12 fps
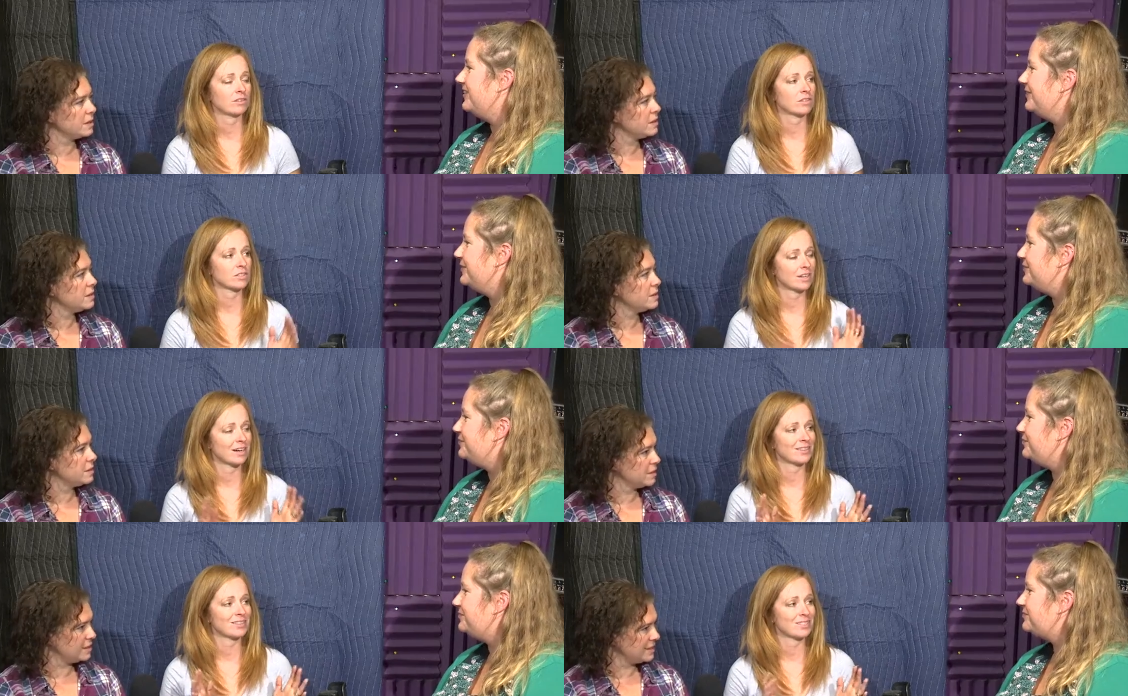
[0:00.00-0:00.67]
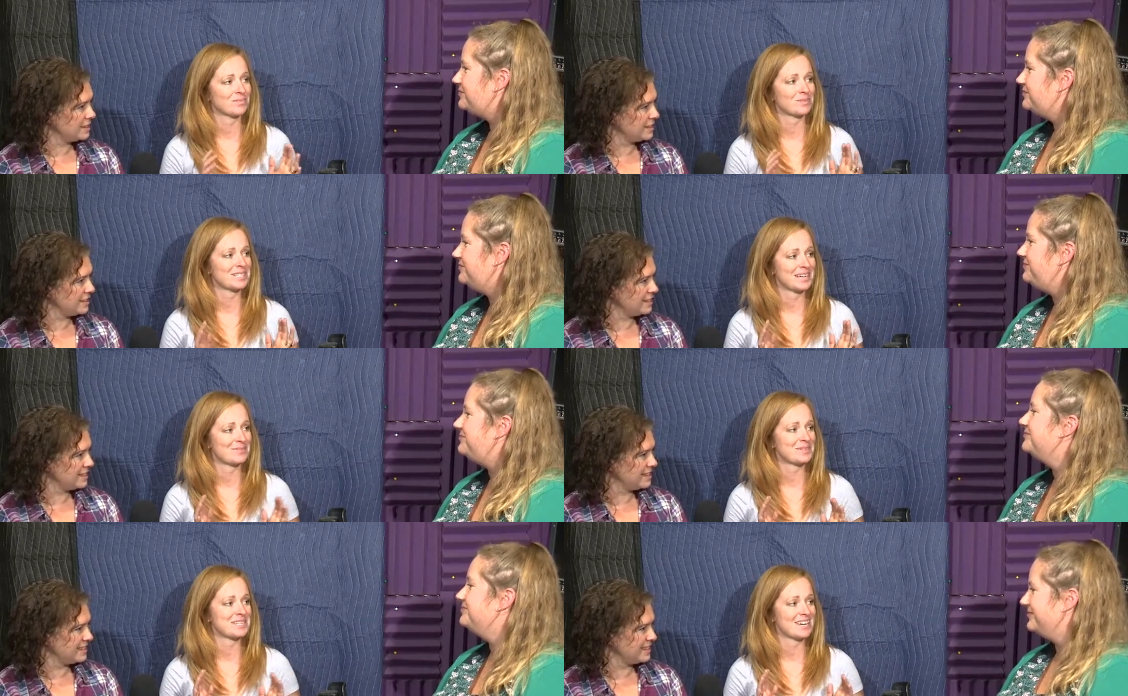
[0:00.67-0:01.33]
Speaker 1: a little sign that said, "My
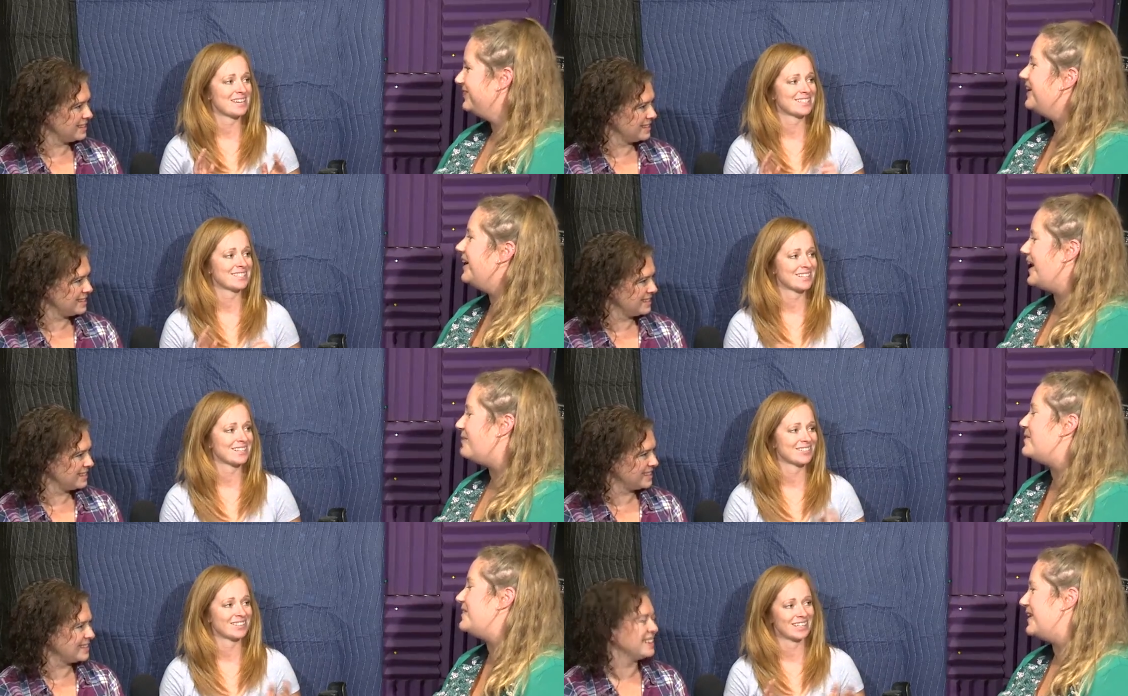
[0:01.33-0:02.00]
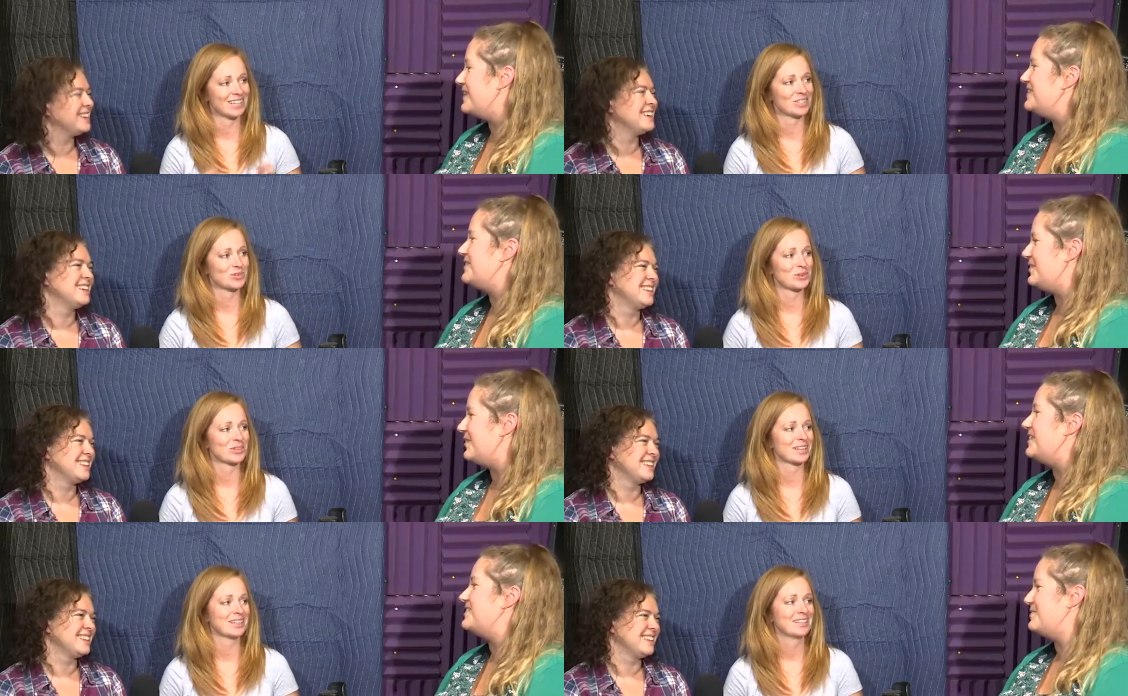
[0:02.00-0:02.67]
dad beat cancer."
Speaker 2: Yeah, my and the dad's kids so
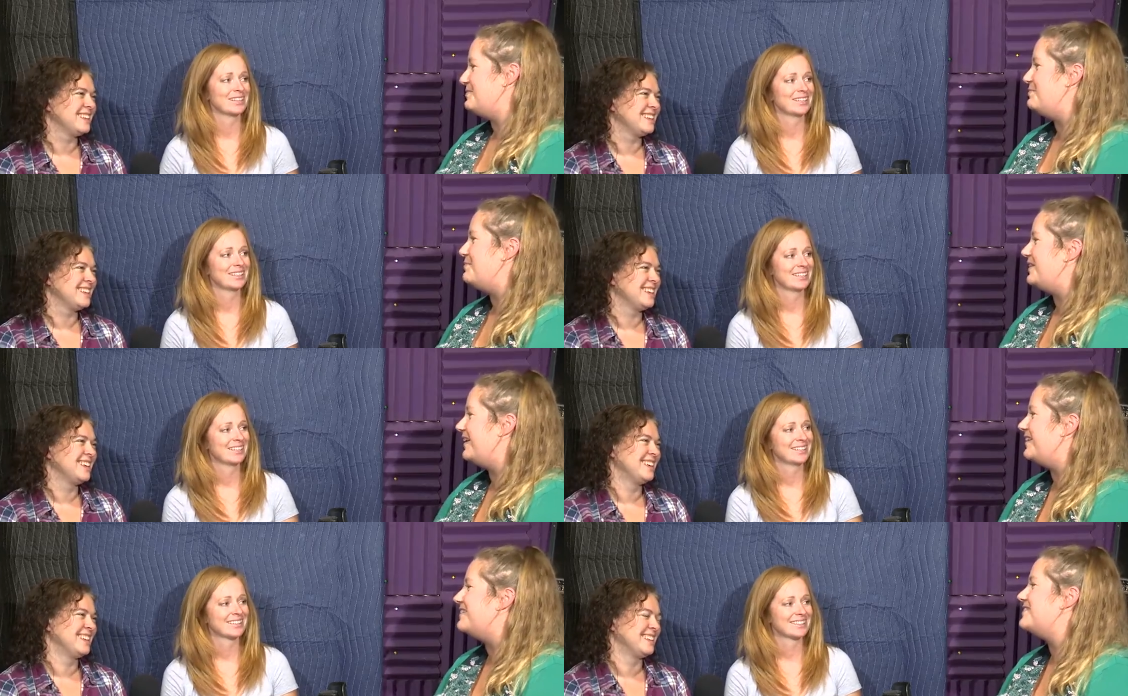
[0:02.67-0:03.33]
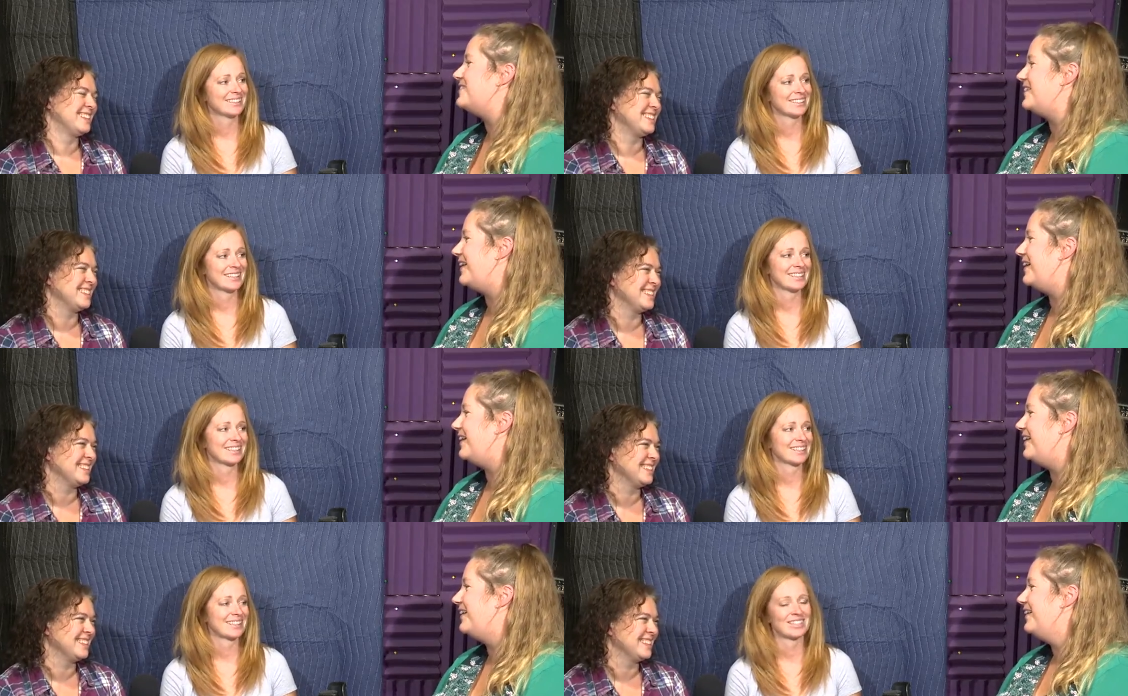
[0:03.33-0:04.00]
were awesome. It. He beat
Speaker 1: cancer. Like,
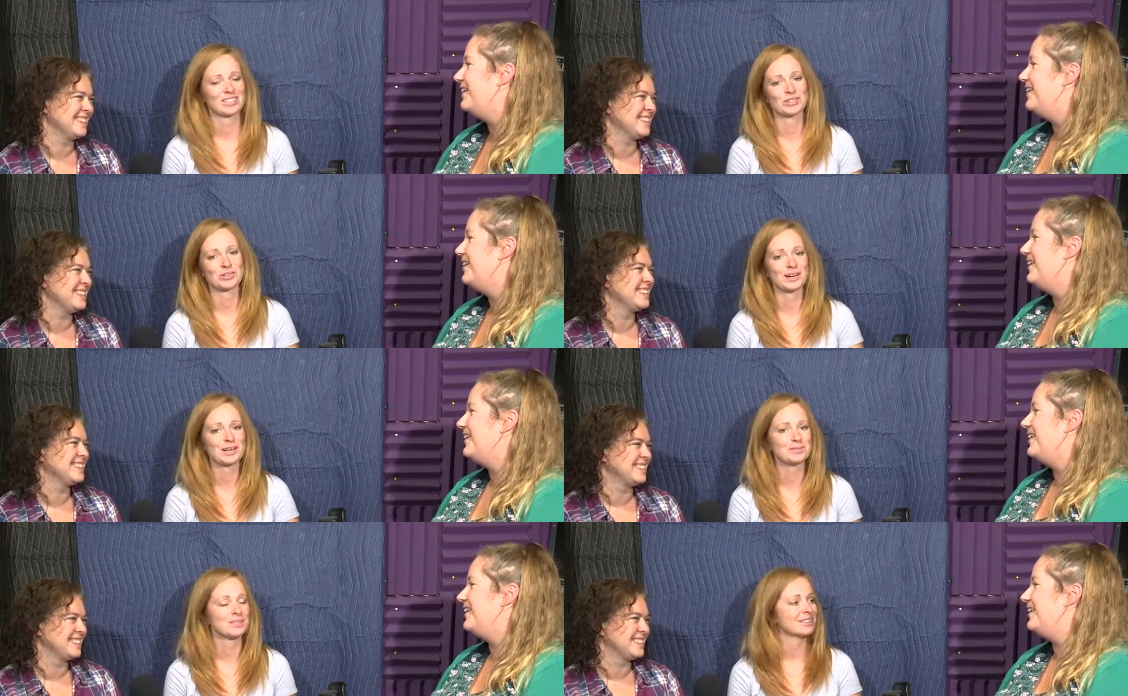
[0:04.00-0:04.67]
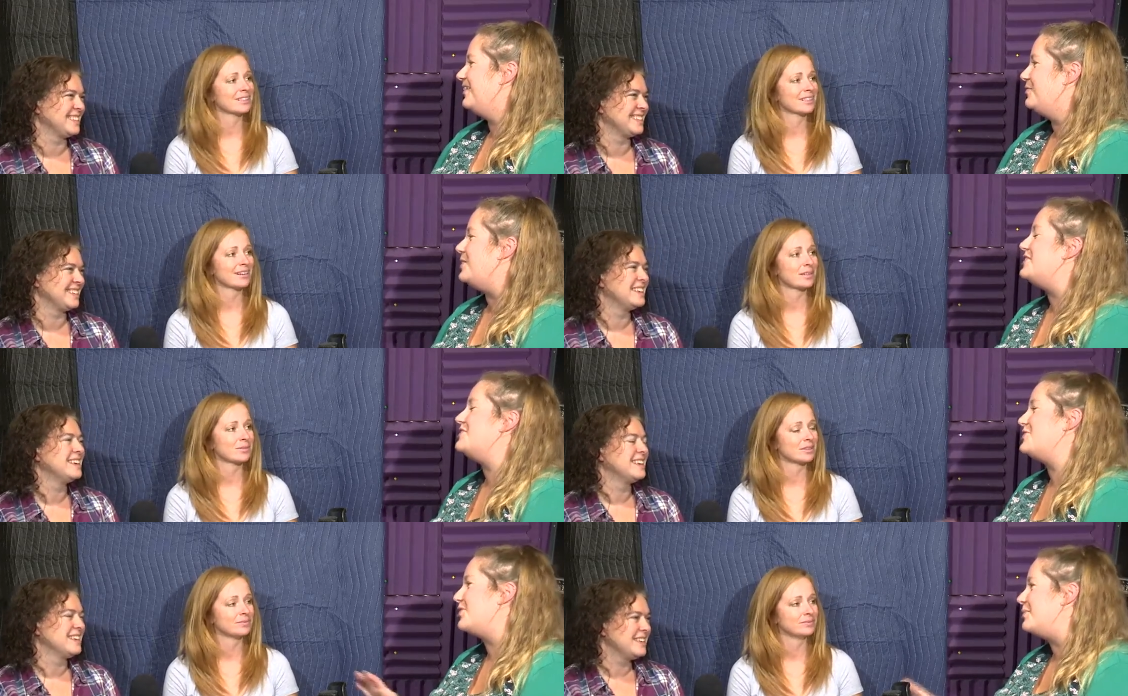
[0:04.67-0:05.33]
yeah. That's incredible. incredible.
Speaker 2: We
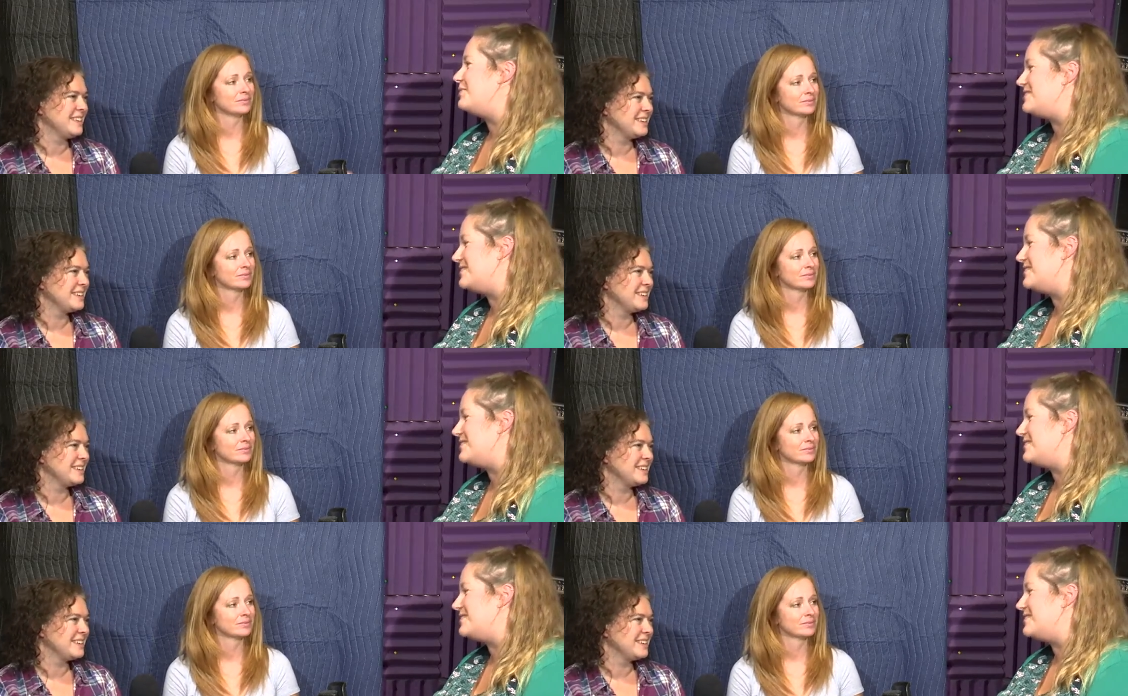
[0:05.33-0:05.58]
didn't show him the